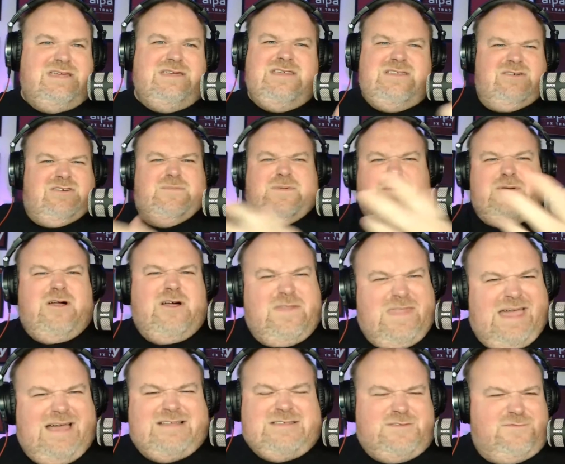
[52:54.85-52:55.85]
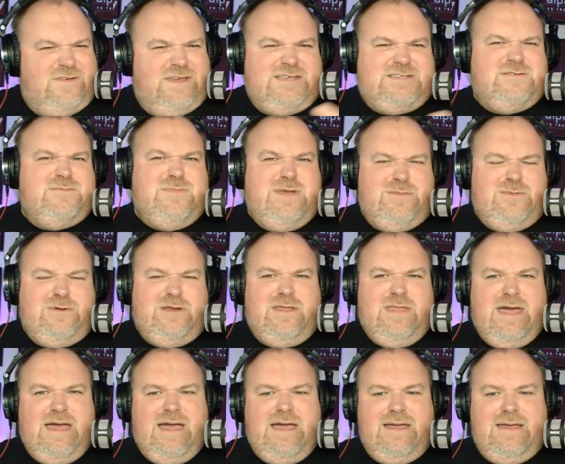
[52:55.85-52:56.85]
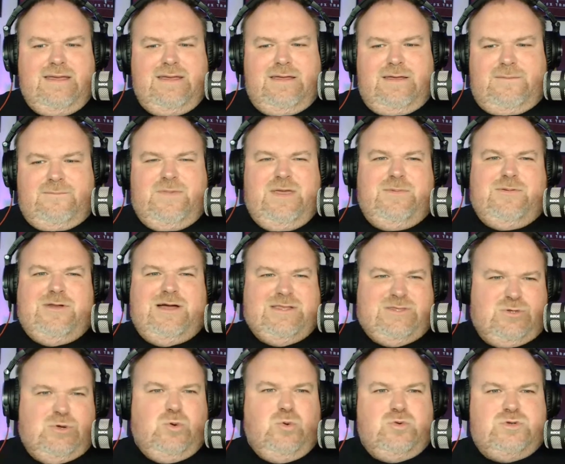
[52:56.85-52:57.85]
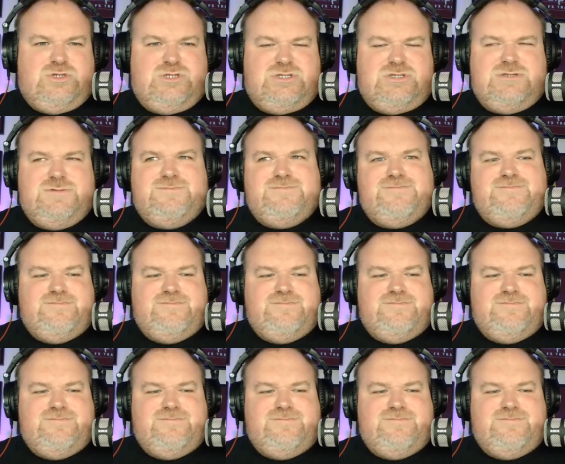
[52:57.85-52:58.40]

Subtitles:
you look at people like Nautovic and people like that. People like Dulce.